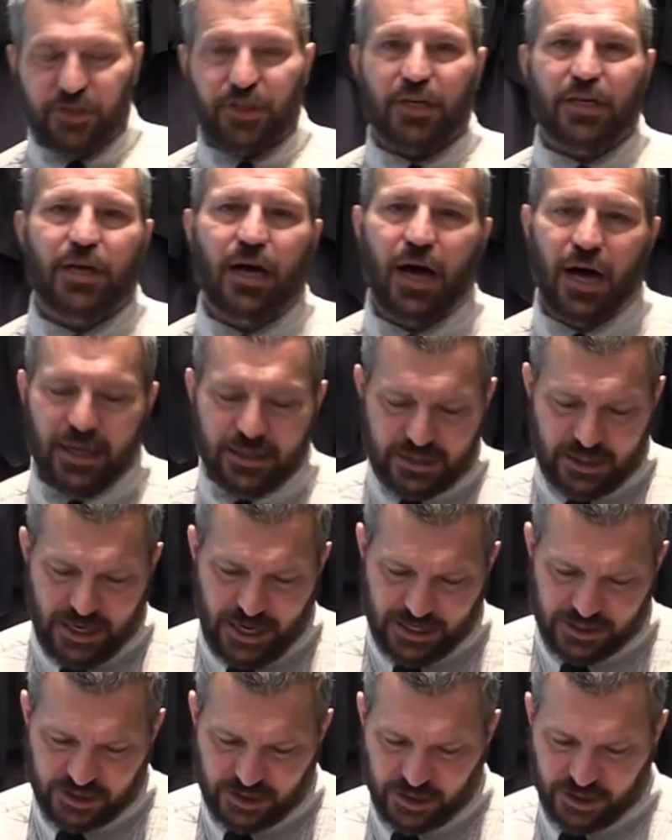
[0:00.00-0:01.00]
the
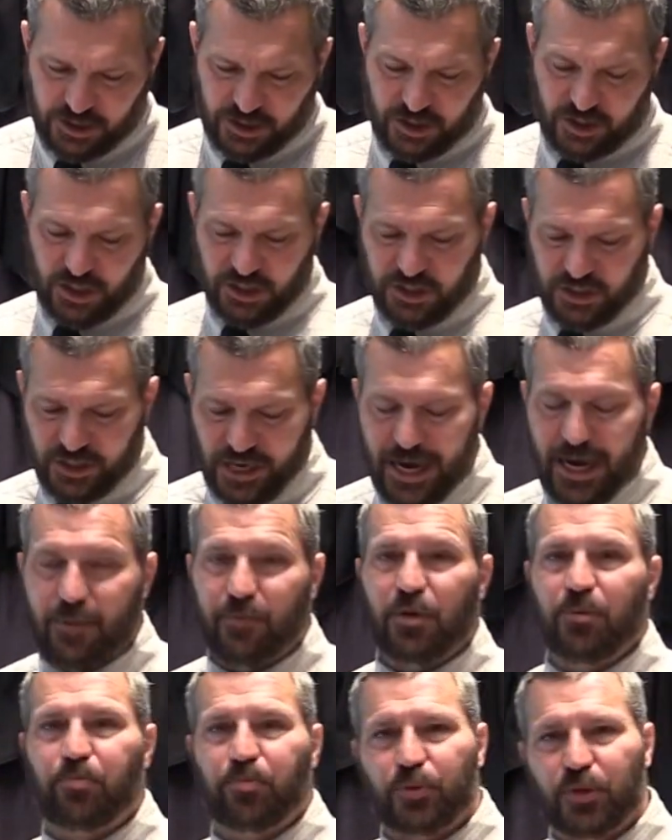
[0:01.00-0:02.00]
contest is the same
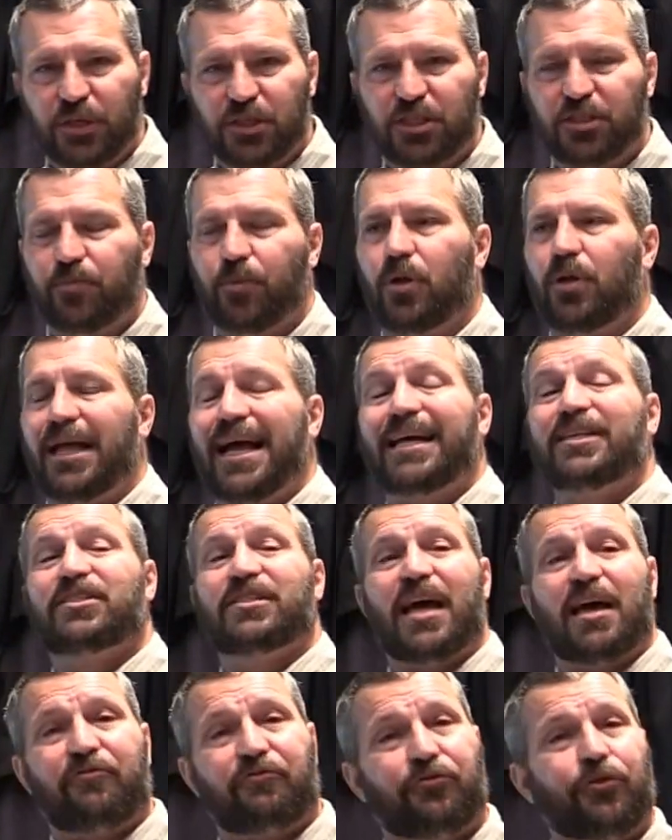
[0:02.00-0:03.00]
in principle as
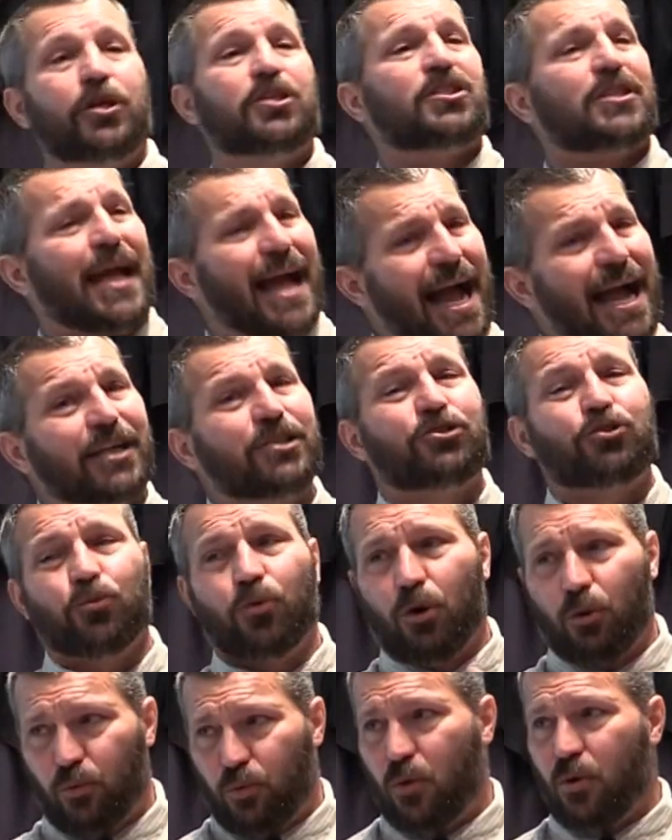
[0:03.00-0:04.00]
that first
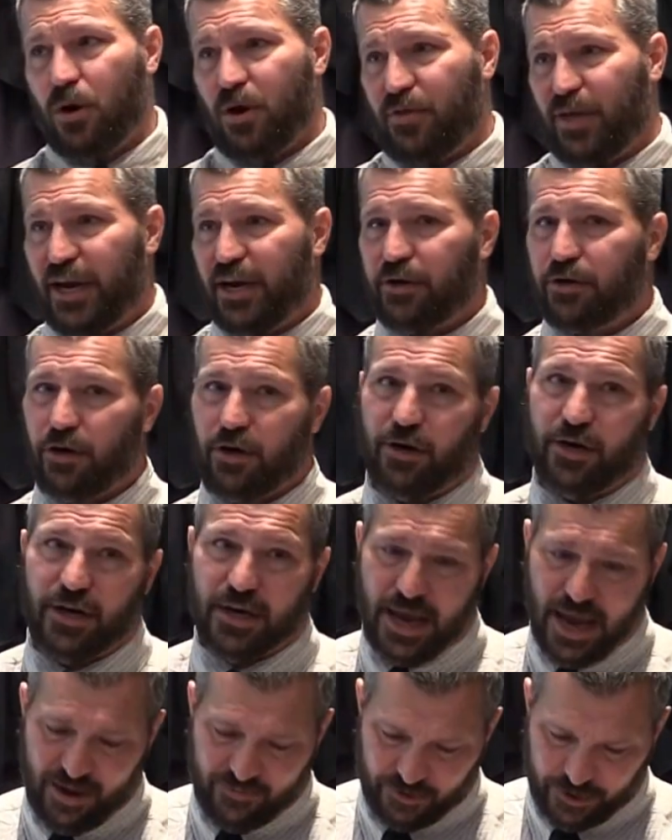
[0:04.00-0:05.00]
actual war that occurred in
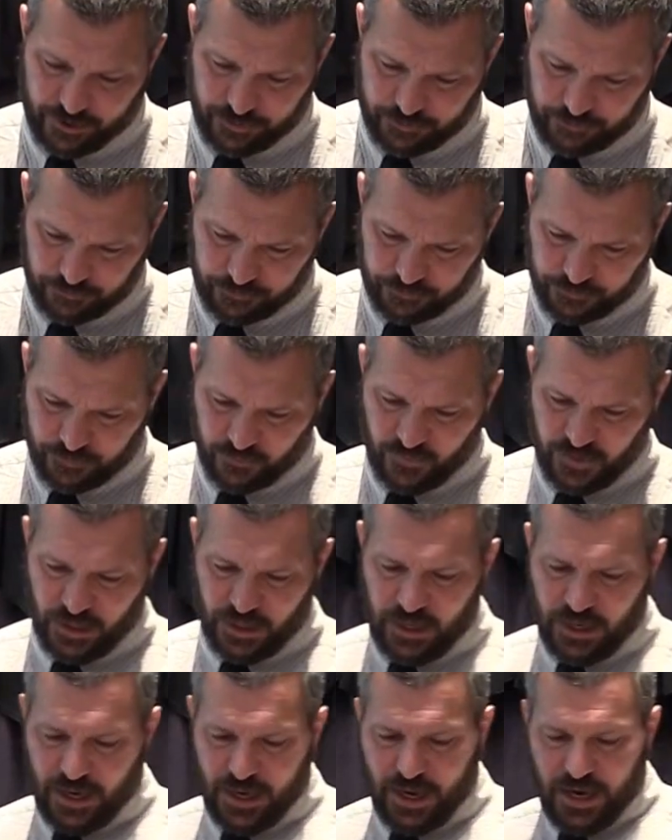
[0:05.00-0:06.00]
heaven.
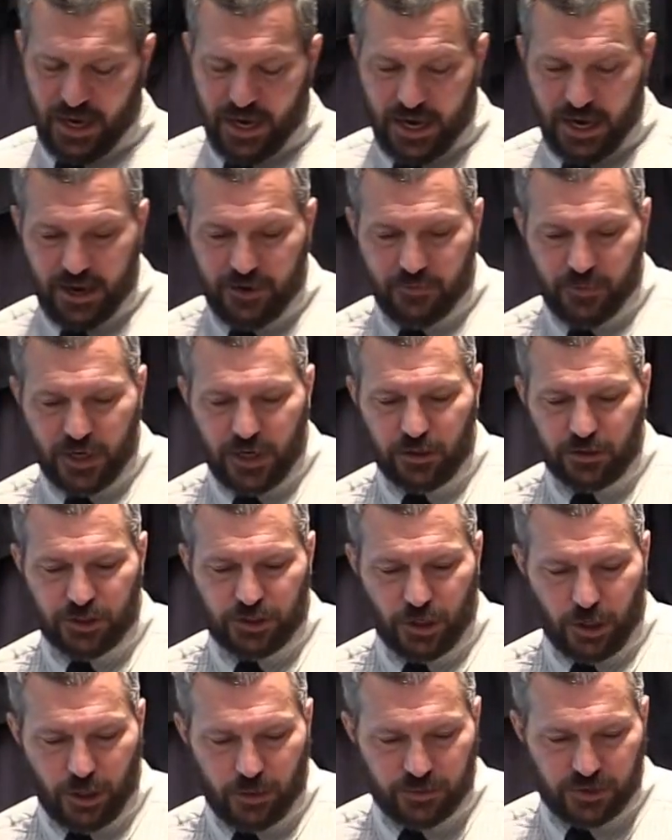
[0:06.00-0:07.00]
In real
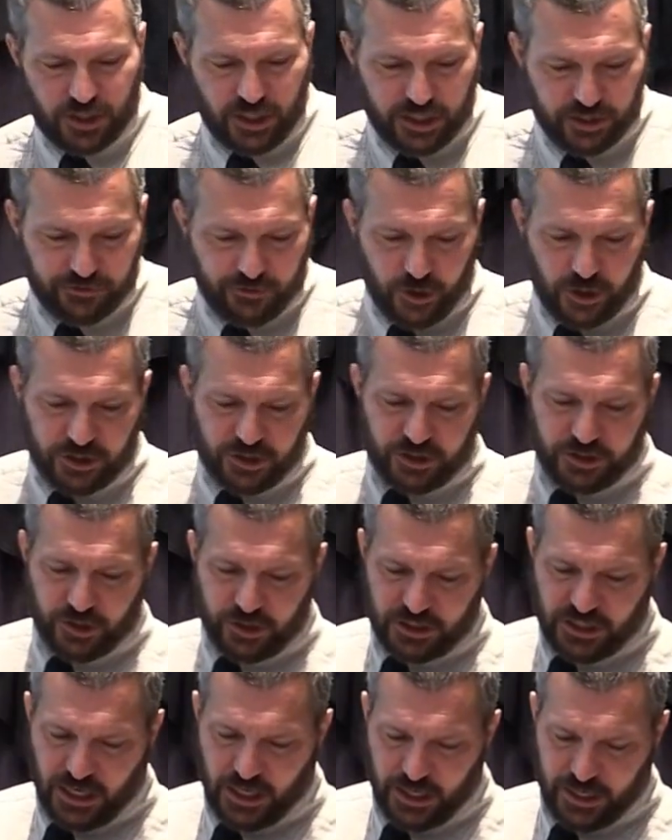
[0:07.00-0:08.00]
terms, these verses
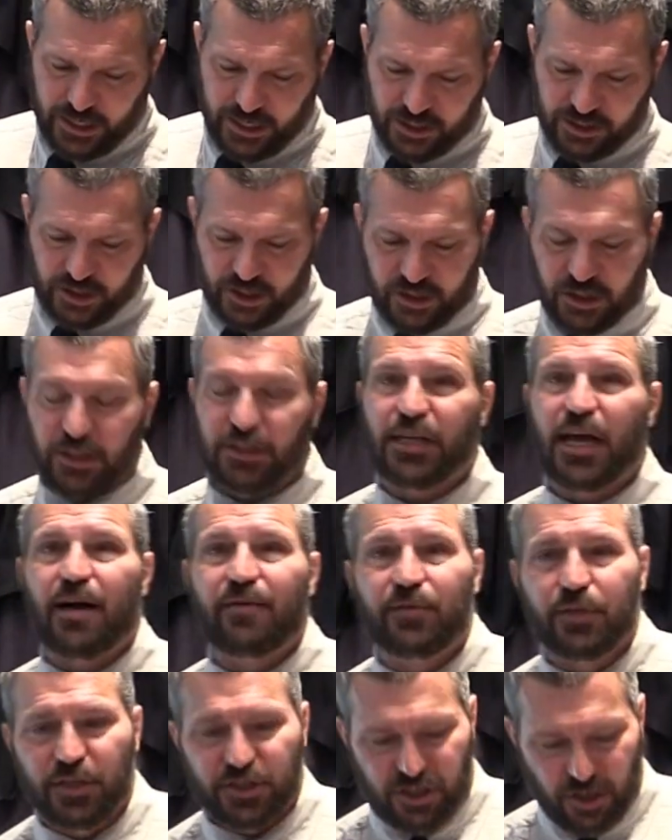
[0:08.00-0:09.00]
are telling us that the
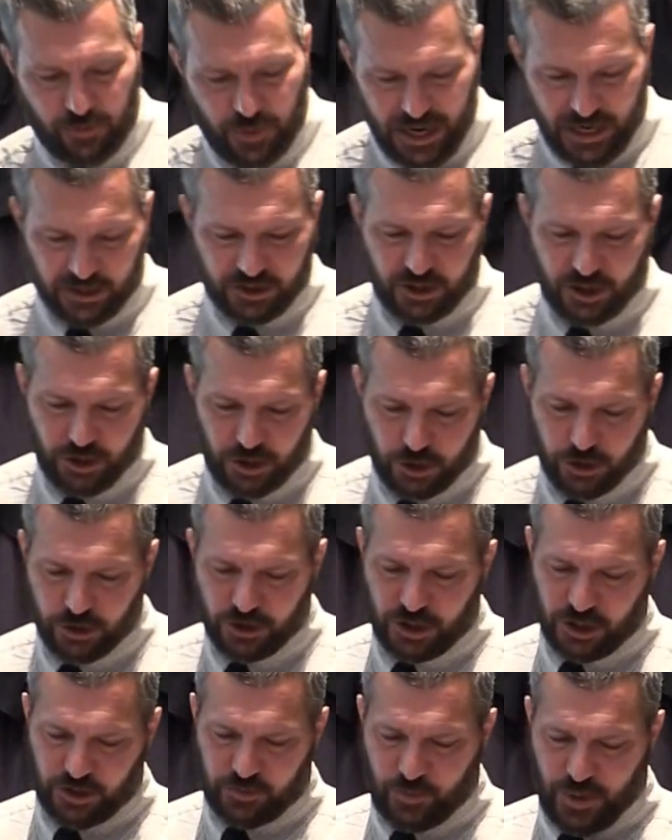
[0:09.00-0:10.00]
devil is about to
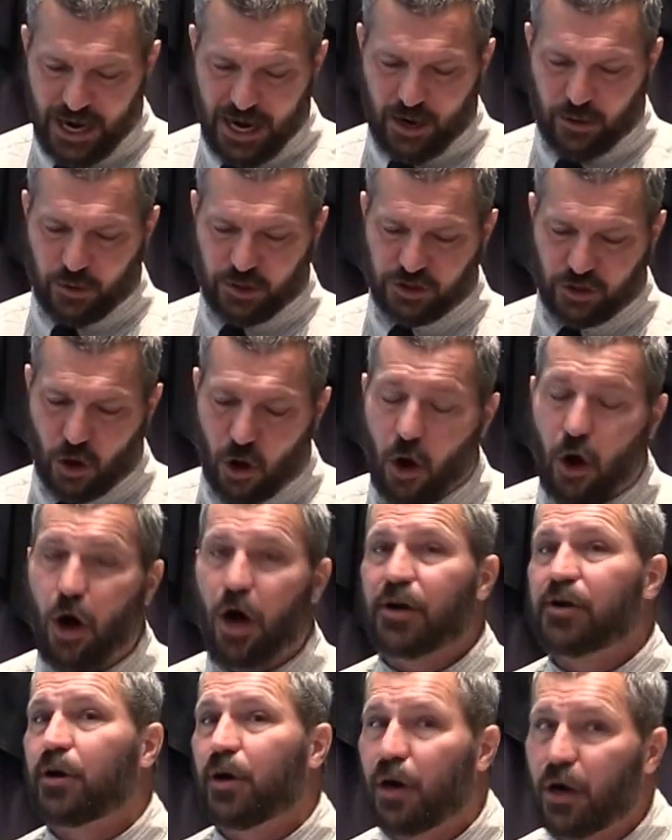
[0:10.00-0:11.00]
use his powers
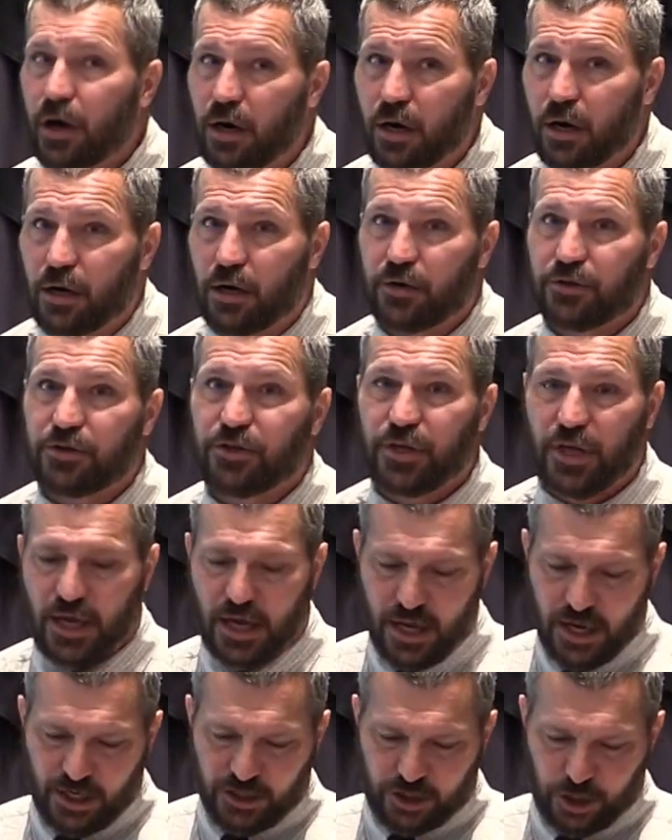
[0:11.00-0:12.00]
on
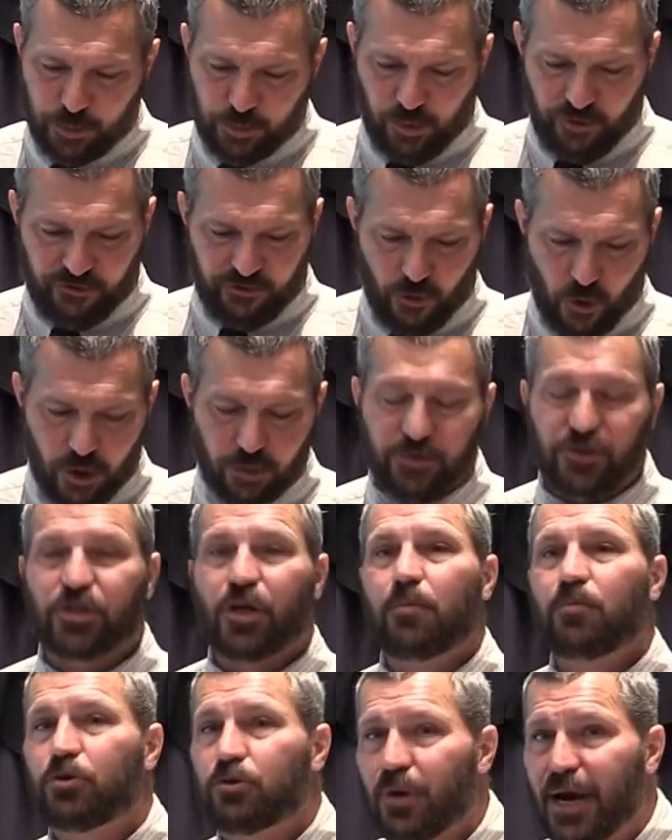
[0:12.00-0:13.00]
earth to perform
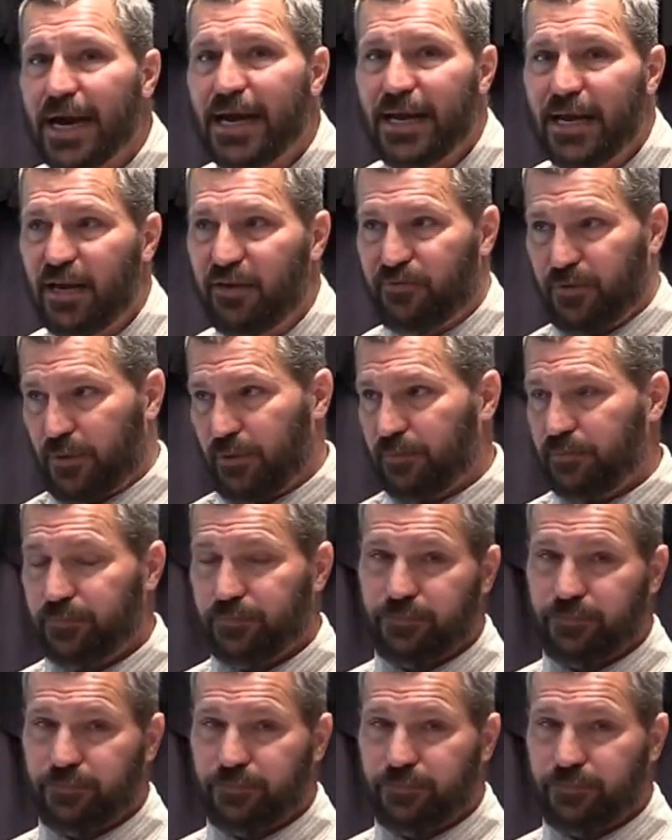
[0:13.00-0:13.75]
some great evil.